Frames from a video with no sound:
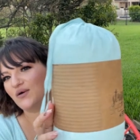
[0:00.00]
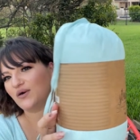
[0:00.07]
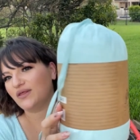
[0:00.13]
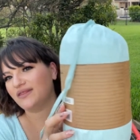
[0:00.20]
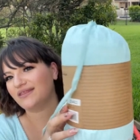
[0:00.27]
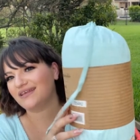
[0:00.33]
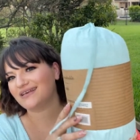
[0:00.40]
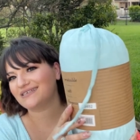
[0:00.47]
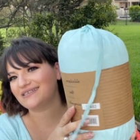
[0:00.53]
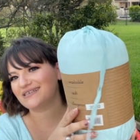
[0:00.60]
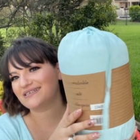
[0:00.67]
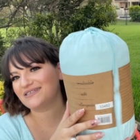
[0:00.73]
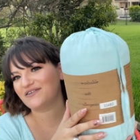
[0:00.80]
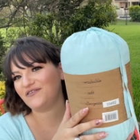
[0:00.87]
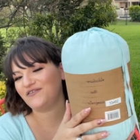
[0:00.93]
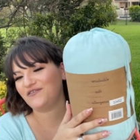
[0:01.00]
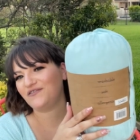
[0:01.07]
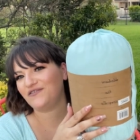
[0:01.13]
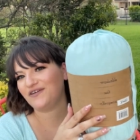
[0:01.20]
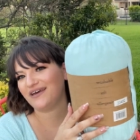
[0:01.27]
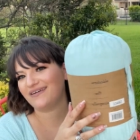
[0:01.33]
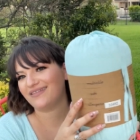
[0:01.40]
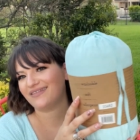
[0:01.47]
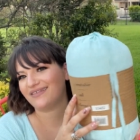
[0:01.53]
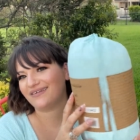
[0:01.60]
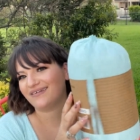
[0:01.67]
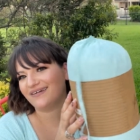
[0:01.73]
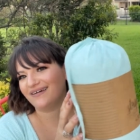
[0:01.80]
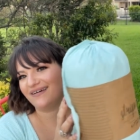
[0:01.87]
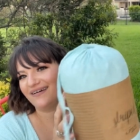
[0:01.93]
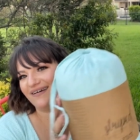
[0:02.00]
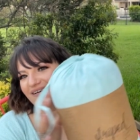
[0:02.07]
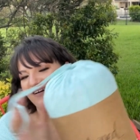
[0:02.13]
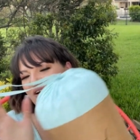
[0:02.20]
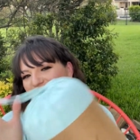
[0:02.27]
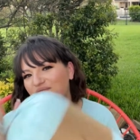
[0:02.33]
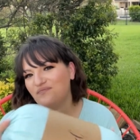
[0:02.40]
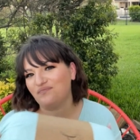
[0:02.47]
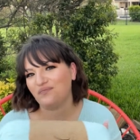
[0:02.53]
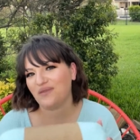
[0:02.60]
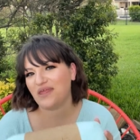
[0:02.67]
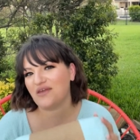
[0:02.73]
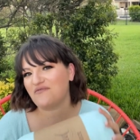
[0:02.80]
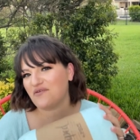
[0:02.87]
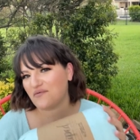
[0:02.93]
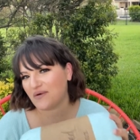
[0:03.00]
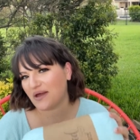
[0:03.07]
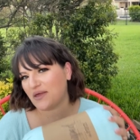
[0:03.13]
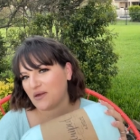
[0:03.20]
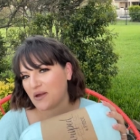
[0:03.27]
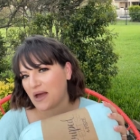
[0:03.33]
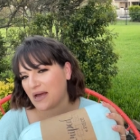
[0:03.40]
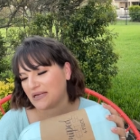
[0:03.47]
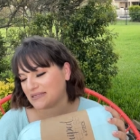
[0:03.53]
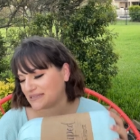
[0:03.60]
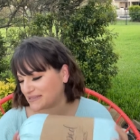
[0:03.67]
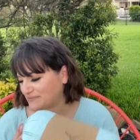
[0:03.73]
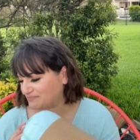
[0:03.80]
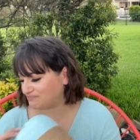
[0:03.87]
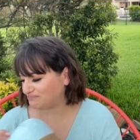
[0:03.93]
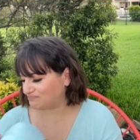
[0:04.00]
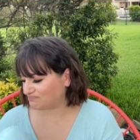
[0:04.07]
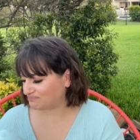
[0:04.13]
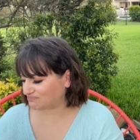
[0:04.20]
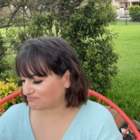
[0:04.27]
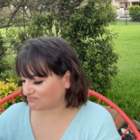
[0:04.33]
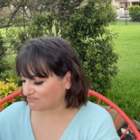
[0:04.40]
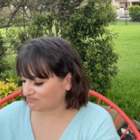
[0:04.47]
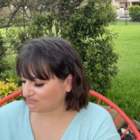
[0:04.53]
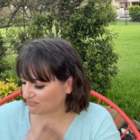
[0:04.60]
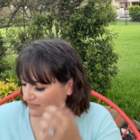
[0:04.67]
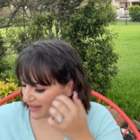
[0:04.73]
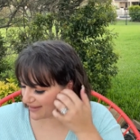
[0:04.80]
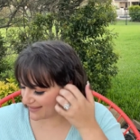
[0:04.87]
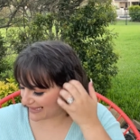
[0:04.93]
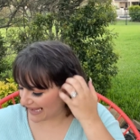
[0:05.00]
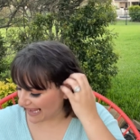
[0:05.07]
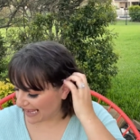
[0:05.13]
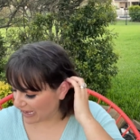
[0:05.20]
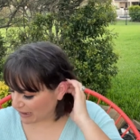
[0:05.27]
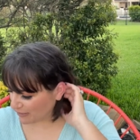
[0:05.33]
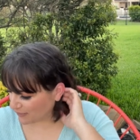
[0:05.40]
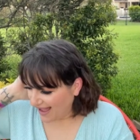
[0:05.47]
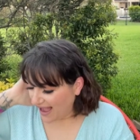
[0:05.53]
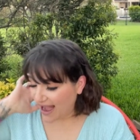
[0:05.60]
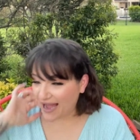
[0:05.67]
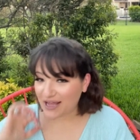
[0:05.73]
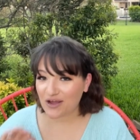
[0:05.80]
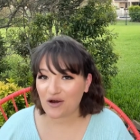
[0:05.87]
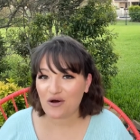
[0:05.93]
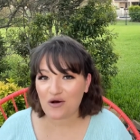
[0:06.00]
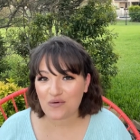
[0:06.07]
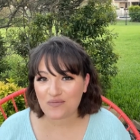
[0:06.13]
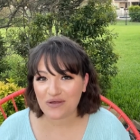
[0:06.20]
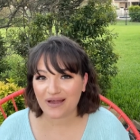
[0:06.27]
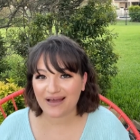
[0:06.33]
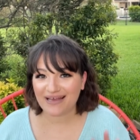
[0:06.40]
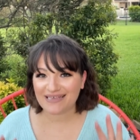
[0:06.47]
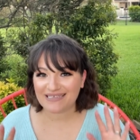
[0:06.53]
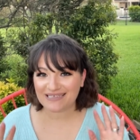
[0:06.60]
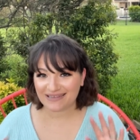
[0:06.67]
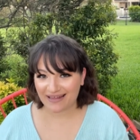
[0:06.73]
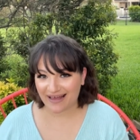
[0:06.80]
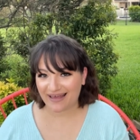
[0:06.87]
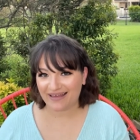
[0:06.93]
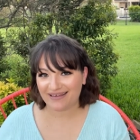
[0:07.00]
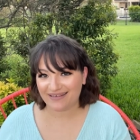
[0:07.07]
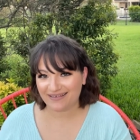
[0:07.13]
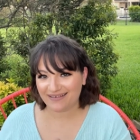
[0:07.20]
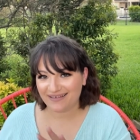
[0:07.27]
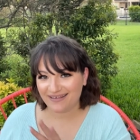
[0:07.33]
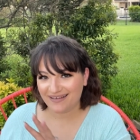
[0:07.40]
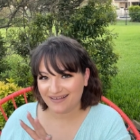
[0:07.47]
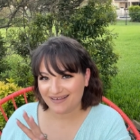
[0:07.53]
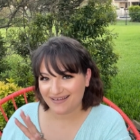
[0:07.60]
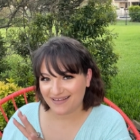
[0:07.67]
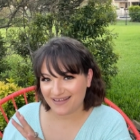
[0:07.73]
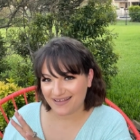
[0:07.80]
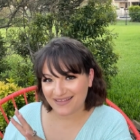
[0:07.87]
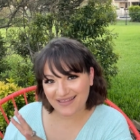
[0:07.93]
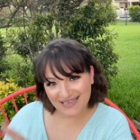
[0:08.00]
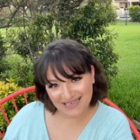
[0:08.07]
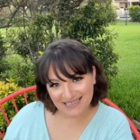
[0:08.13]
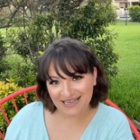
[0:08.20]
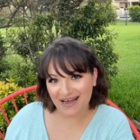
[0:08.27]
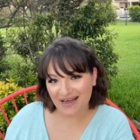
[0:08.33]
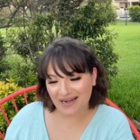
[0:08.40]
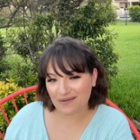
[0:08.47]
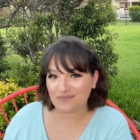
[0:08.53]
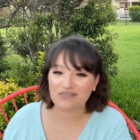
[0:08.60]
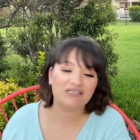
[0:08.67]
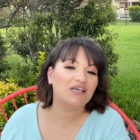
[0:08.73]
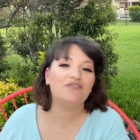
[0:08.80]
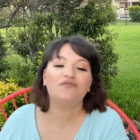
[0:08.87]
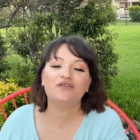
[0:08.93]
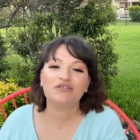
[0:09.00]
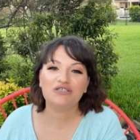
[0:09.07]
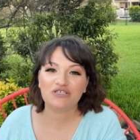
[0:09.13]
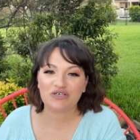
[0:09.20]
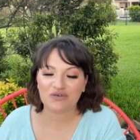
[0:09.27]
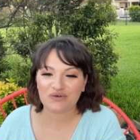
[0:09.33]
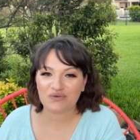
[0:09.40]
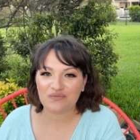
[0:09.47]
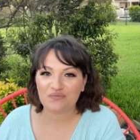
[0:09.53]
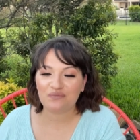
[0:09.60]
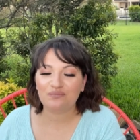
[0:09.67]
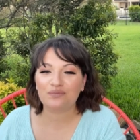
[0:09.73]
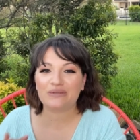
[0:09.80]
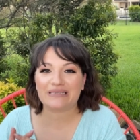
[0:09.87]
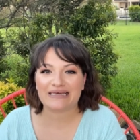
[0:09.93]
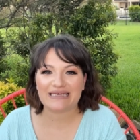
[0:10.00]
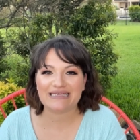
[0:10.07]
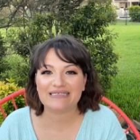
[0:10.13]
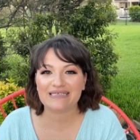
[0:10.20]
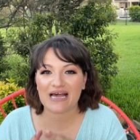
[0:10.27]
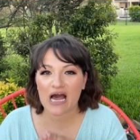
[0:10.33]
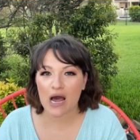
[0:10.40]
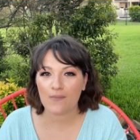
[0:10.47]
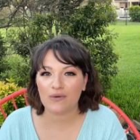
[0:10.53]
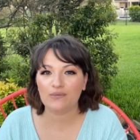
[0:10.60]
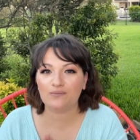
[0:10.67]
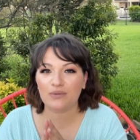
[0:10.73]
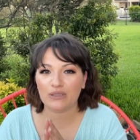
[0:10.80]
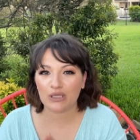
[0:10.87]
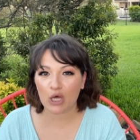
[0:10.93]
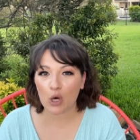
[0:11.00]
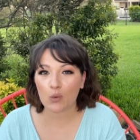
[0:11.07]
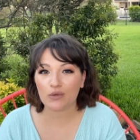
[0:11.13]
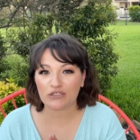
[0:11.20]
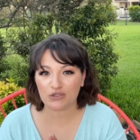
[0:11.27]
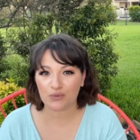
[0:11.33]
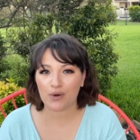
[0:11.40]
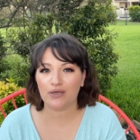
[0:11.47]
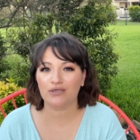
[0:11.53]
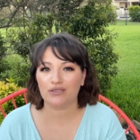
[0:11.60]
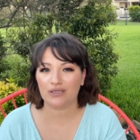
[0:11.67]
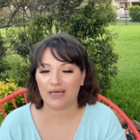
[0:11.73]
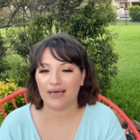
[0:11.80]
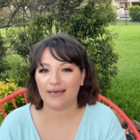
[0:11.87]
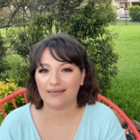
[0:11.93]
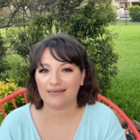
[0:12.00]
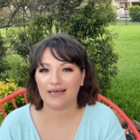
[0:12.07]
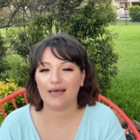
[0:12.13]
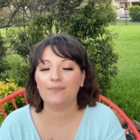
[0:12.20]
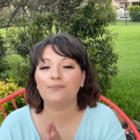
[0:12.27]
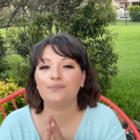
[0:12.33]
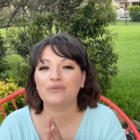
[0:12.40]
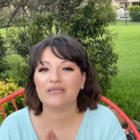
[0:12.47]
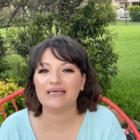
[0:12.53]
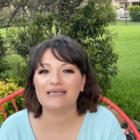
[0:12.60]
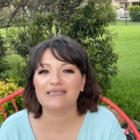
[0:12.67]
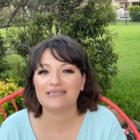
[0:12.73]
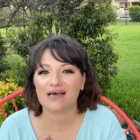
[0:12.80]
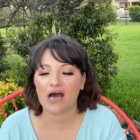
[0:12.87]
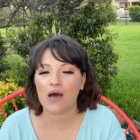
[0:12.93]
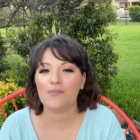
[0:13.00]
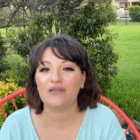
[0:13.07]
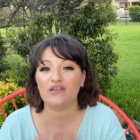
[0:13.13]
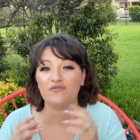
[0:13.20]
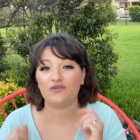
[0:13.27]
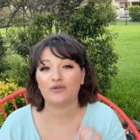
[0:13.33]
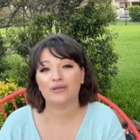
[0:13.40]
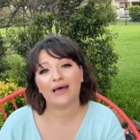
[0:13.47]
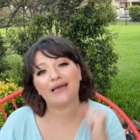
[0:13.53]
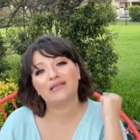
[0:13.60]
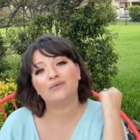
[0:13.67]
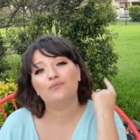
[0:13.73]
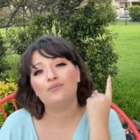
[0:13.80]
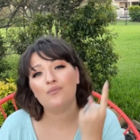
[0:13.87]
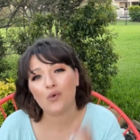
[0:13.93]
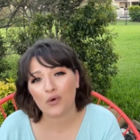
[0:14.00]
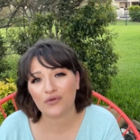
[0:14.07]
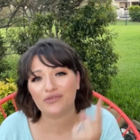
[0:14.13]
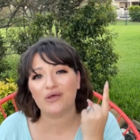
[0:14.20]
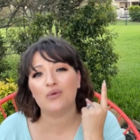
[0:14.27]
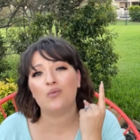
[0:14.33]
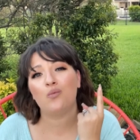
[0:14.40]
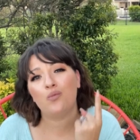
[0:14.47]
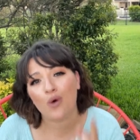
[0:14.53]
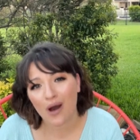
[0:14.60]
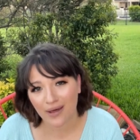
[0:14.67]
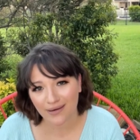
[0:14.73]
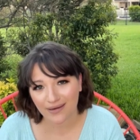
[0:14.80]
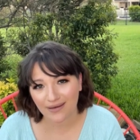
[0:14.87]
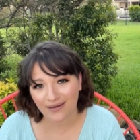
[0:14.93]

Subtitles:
this is the 5th giveaway, you guys. Now, I hope you guys like these items. If you do, please comment below which one you like, and please comment if you like more than one,